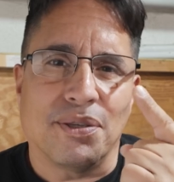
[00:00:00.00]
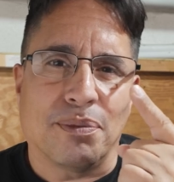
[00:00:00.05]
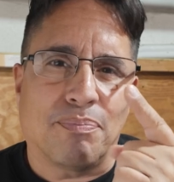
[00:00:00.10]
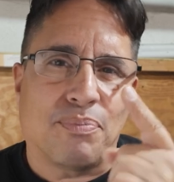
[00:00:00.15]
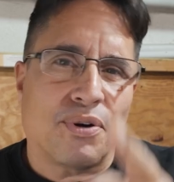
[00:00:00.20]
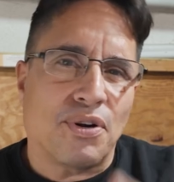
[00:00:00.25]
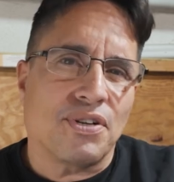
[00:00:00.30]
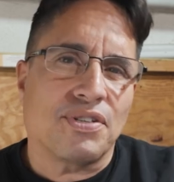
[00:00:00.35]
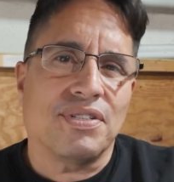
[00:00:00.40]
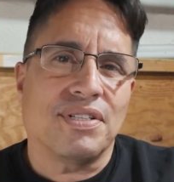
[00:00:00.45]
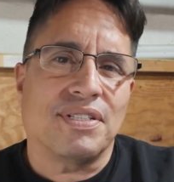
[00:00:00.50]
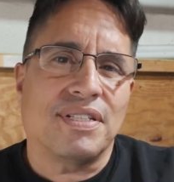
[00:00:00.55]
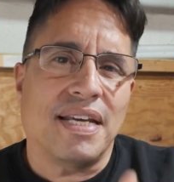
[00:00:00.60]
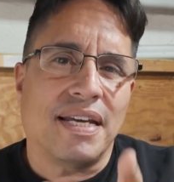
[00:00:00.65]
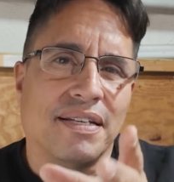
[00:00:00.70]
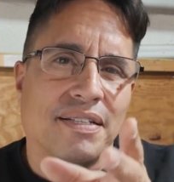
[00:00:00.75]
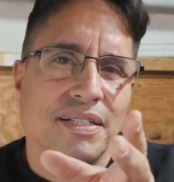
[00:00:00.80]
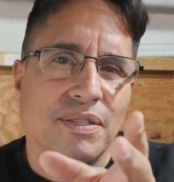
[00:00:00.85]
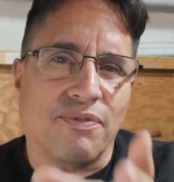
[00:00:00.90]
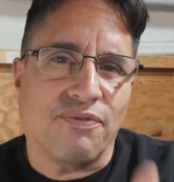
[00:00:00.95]
the person
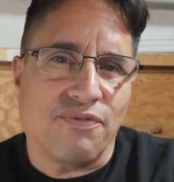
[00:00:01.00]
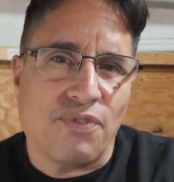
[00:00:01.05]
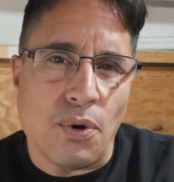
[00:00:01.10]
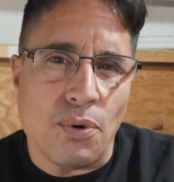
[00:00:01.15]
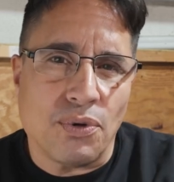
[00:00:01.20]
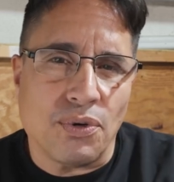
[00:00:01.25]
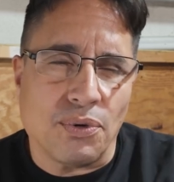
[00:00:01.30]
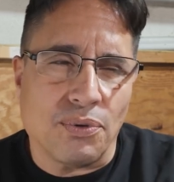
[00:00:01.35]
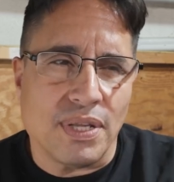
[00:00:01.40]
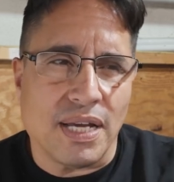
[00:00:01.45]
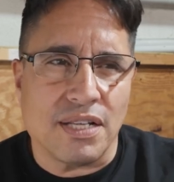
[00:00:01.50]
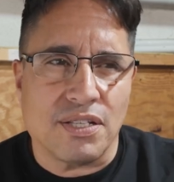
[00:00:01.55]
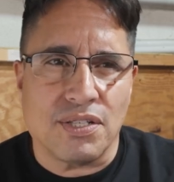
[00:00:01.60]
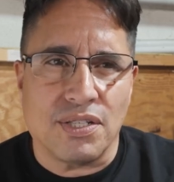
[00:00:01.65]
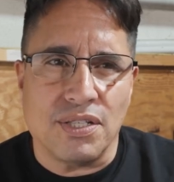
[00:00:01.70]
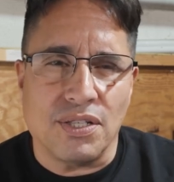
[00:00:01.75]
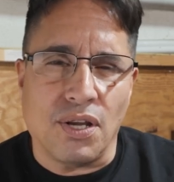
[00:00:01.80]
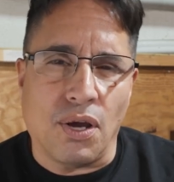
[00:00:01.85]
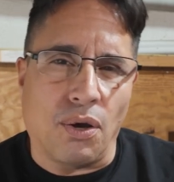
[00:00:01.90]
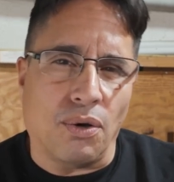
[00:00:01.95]
taking the photo
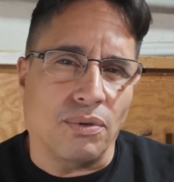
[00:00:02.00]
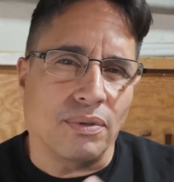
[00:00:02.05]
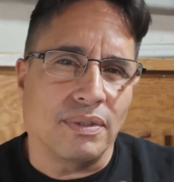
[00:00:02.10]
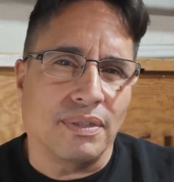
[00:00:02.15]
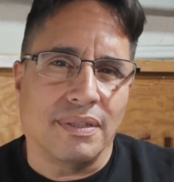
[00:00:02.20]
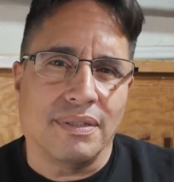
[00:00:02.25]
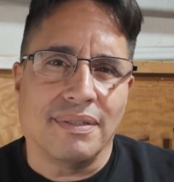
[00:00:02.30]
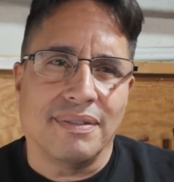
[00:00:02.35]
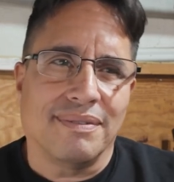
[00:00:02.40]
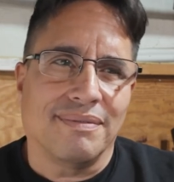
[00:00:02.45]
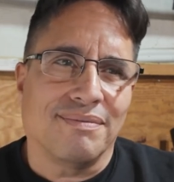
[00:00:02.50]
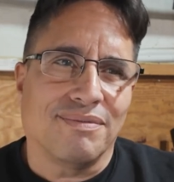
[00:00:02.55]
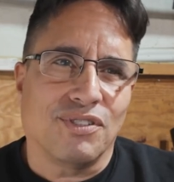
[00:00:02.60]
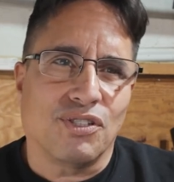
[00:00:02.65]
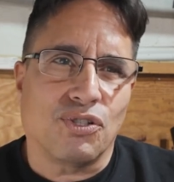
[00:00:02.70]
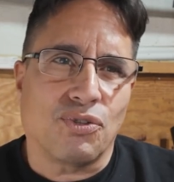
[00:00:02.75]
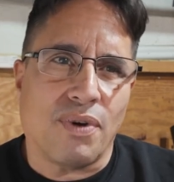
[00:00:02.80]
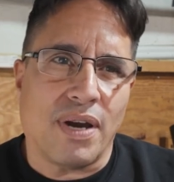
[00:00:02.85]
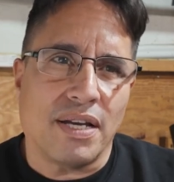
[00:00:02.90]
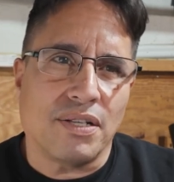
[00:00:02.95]
that's,
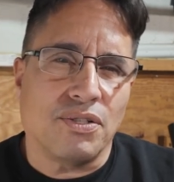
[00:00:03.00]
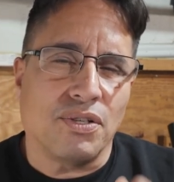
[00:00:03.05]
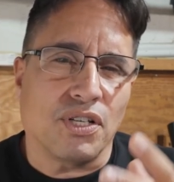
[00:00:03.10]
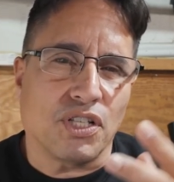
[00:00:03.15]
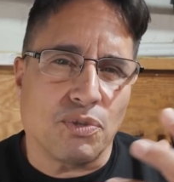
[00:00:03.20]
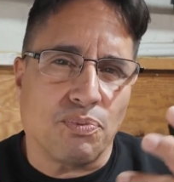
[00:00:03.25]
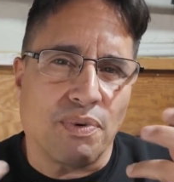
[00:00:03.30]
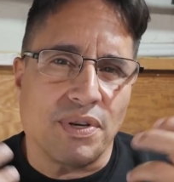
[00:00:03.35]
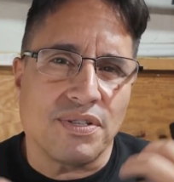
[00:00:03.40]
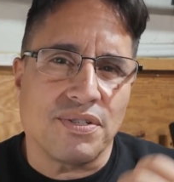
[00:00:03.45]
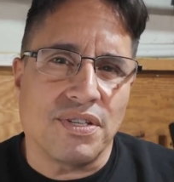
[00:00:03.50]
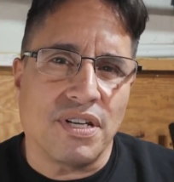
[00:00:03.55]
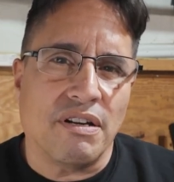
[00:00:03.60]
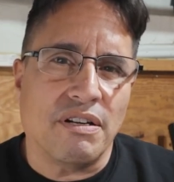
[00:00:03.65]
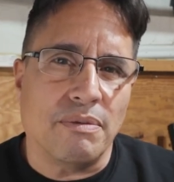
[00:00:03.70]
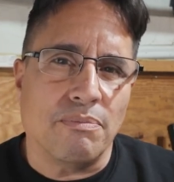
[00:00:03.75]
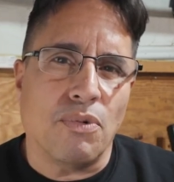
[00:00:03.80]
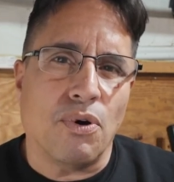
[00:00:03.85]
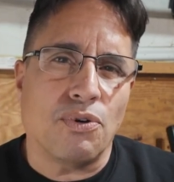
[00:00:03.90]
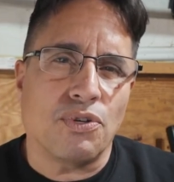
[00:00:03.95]
trying to express
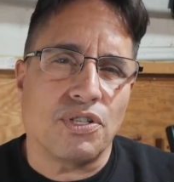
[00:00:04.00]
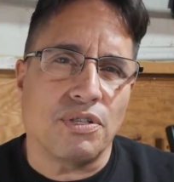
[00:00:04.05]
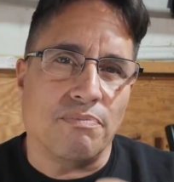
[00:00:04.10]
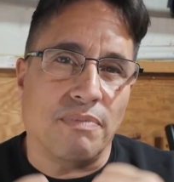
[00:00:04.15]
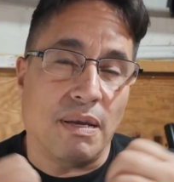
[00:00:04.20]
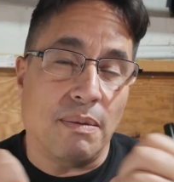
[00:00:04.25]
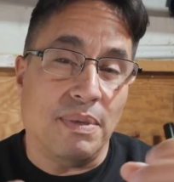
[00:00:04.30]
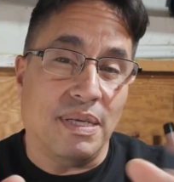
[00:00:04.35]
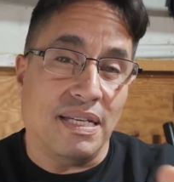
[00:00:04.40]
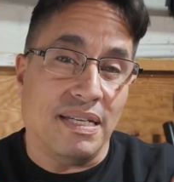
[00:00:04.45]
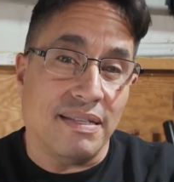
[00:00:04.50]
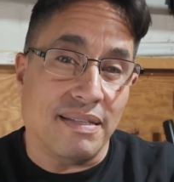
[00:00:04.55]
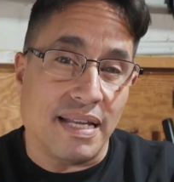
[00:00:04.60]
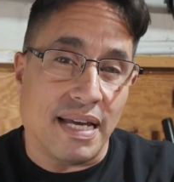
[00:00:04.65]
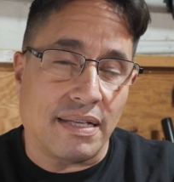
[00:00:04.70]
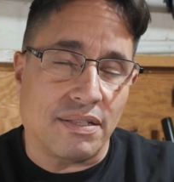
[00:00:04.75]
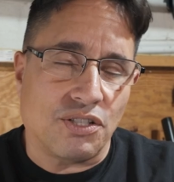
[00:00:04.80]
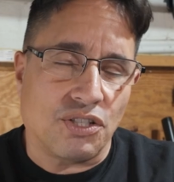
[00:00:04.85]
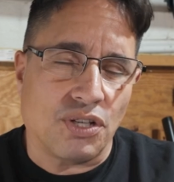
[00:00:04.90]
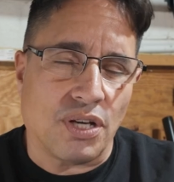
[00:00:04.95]
their emotion maybe in
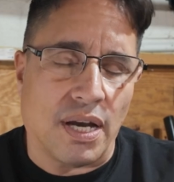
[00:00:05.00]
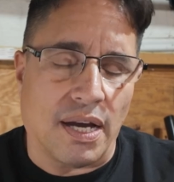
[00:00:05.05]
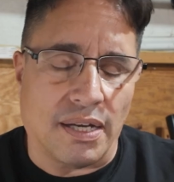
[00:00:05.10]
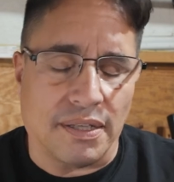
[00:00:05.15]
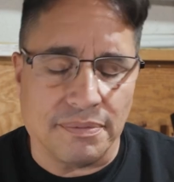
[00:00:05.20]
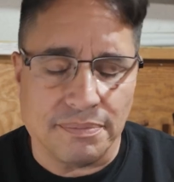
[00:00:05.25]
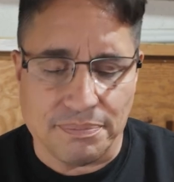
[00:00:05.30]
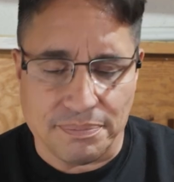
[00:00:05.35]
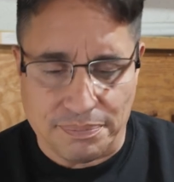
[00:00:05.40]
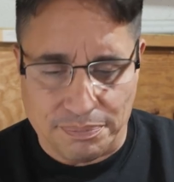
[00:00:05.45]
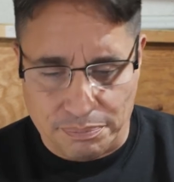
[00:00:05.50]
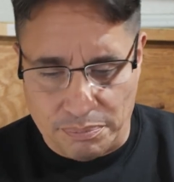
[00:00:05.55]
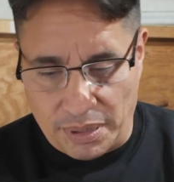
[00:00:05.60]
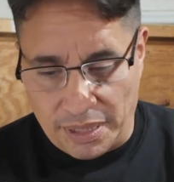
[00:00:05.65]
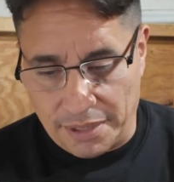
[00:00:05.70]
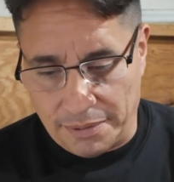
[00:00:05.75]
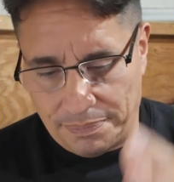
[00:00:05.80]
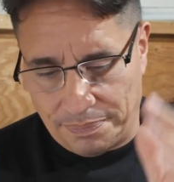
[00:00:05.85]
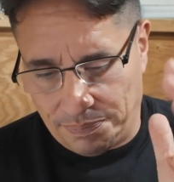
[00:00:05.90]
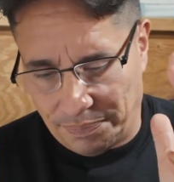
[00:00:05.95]
that shot.
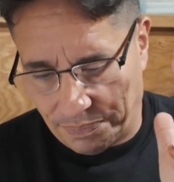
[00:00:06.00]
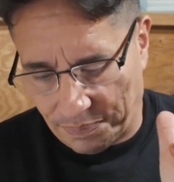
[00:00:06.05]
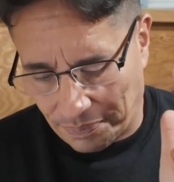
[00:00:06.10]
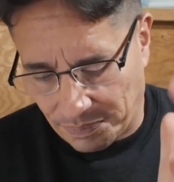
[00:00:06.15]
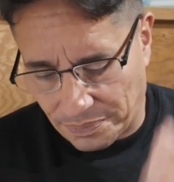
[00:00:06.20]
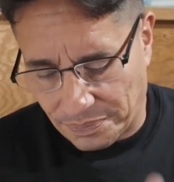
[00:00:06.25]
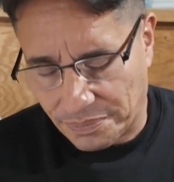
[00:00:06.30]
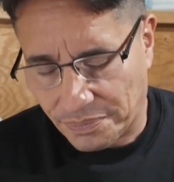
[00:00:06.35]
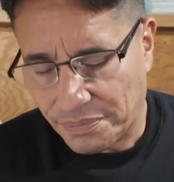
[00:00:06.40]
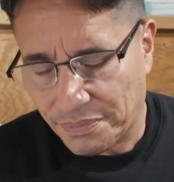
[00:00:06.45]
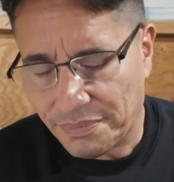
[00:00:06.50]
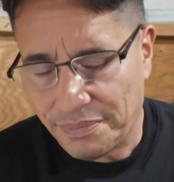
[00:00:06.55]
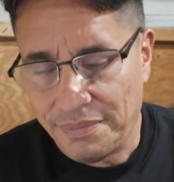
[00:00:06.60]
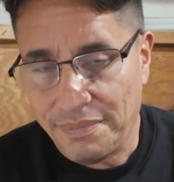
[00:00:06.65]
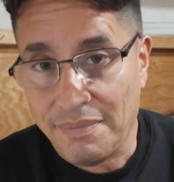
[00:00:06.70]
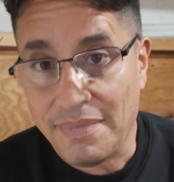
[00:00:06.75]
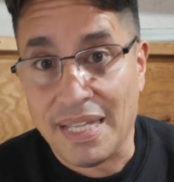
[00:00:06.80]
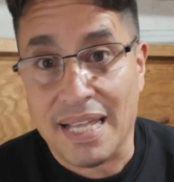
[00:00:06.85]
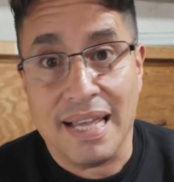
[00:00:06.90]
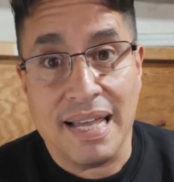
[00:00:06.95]
But
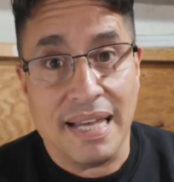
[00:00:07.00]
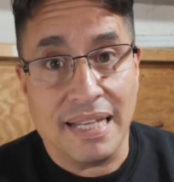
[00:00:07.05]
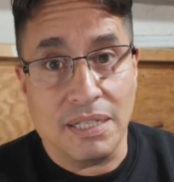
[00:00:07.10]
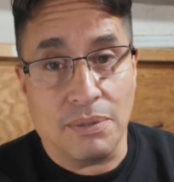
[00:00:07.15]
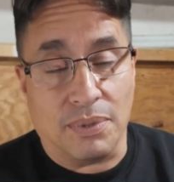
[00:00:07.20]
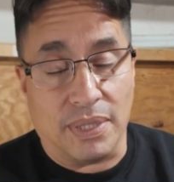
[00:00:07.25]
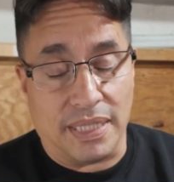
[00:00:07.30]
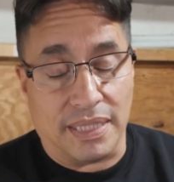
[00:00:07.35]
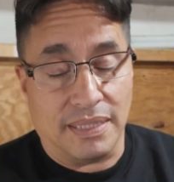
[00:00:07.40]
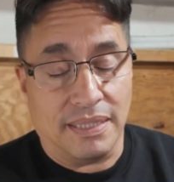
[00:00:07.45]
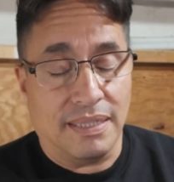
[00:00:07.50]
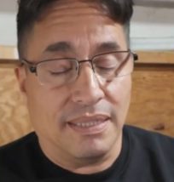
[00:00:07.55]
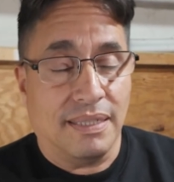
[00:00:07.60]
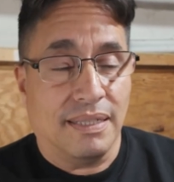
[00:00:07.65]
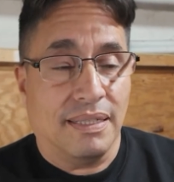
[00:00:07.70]
anyway,